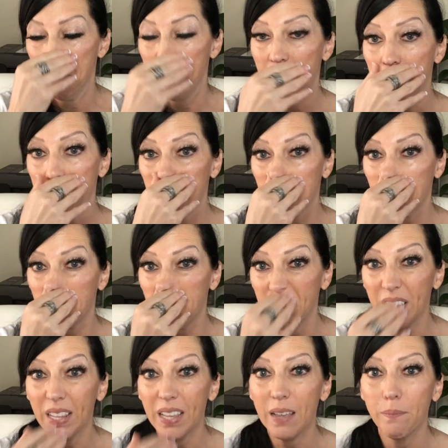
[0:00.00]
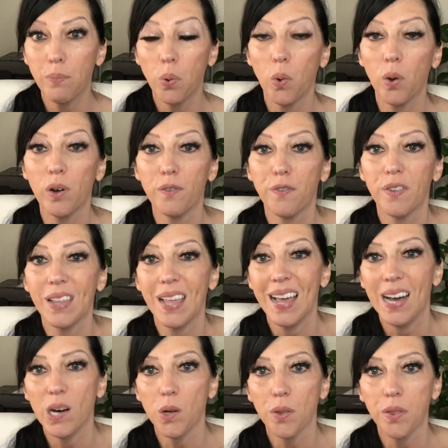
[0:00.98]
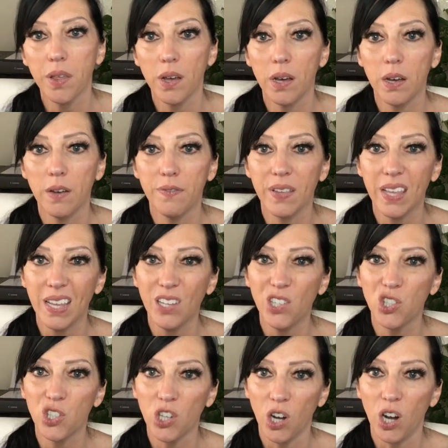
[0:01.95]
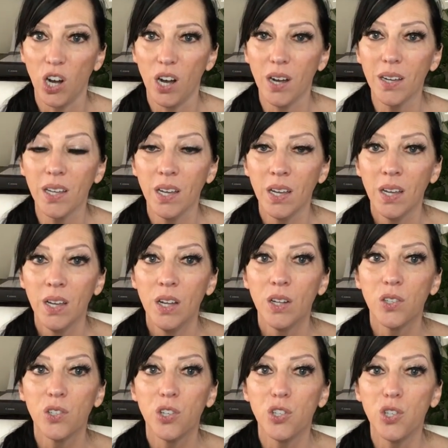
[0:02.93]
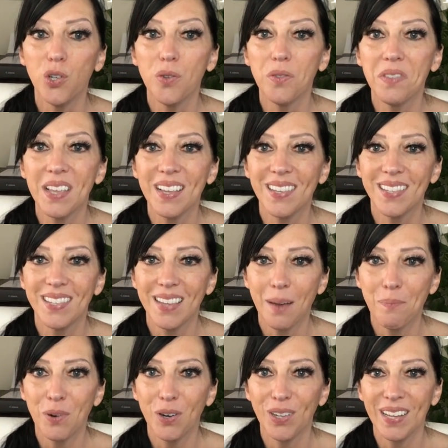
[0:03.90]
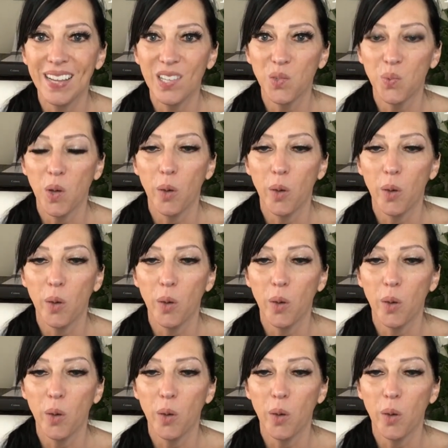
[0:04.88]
But it's really important for the health of each dog to do things separately as